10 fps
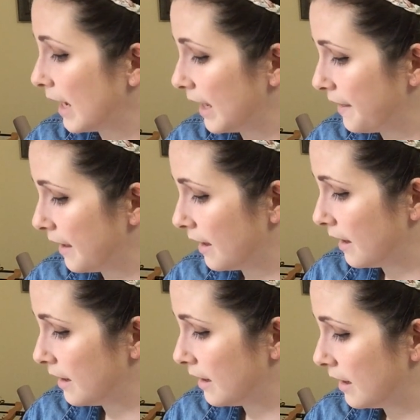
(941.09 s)
And
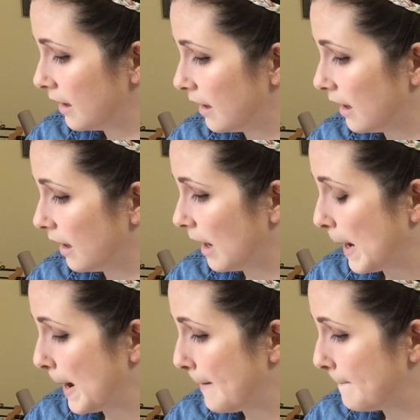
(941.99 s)

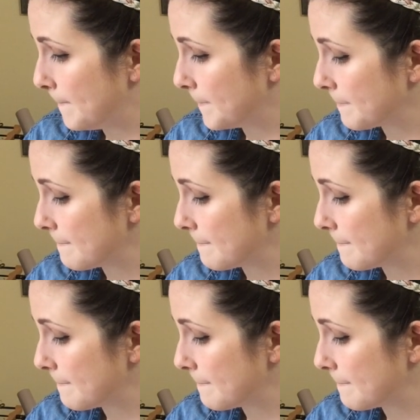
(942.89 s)
then,